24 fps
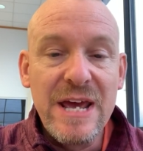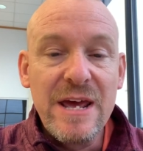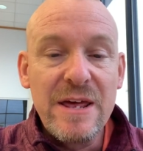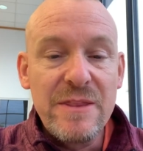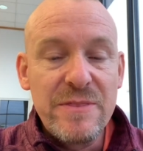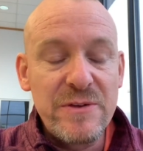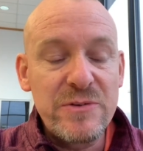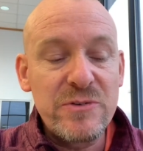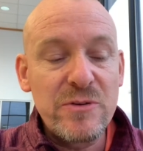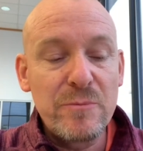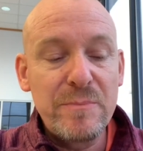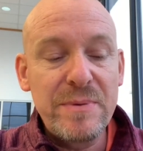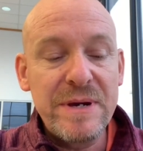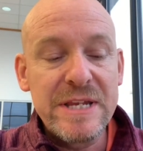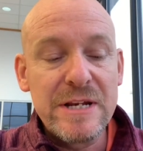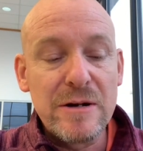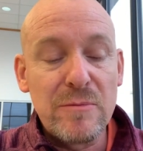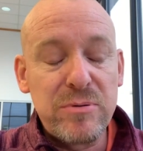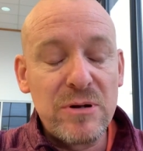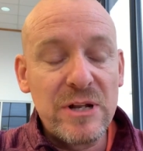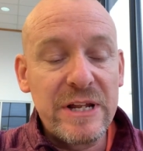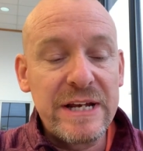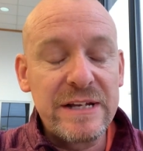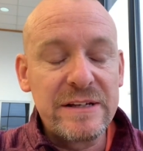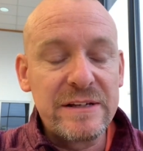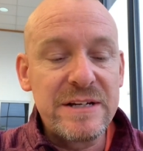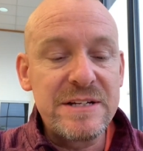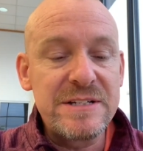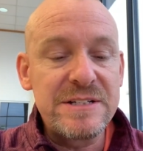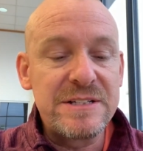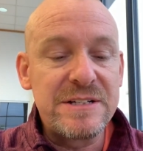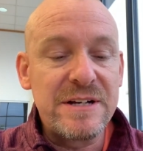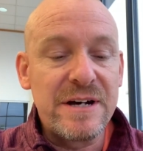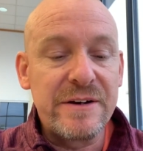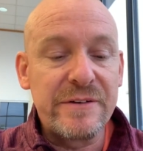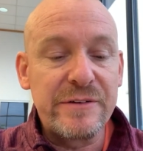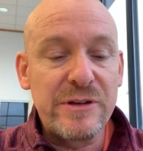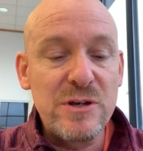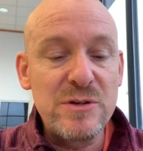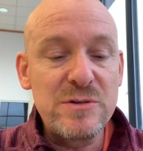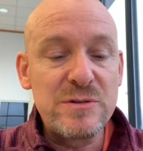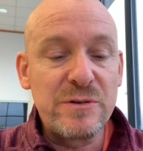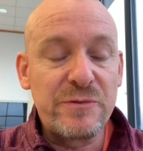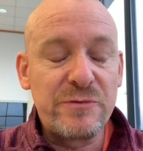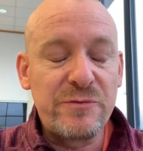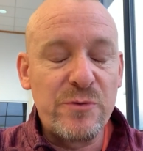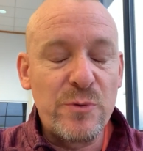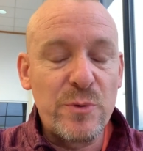This will be in a playlist, use
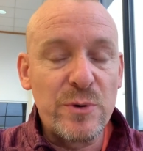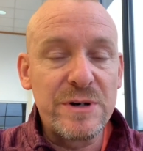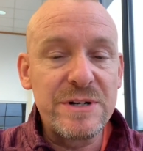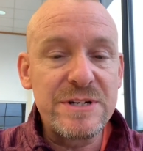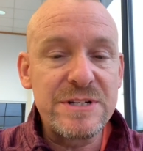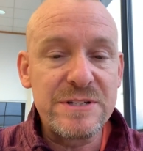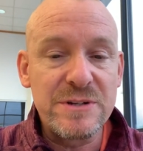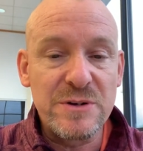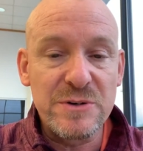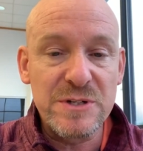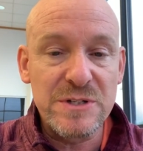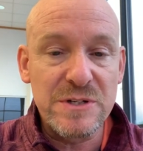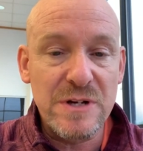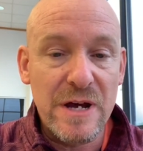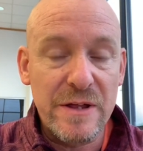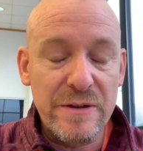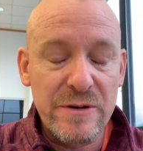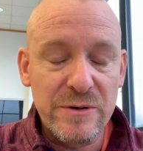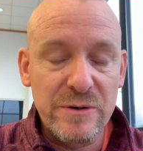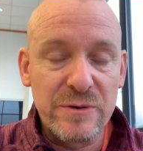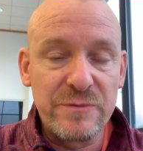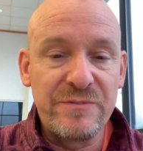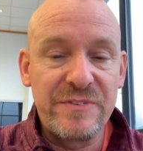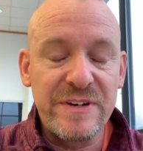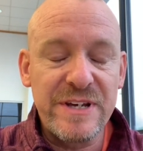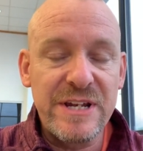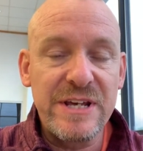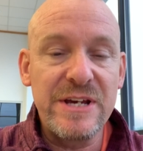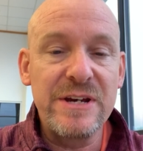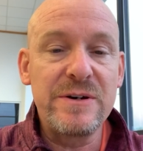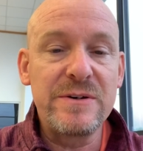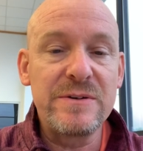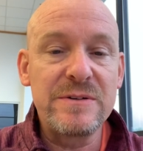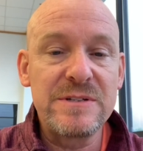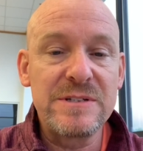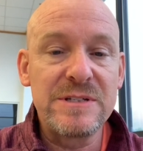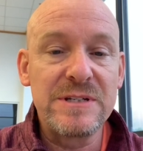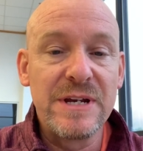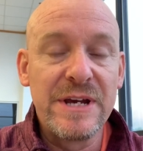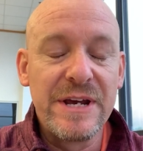of force. There's other videos